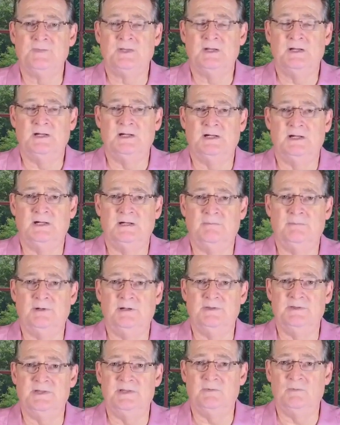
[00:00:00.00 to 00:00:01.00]
Uh,
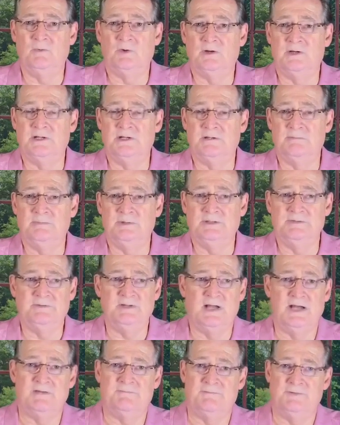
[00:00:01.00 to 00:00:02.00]
but then we're going to believe God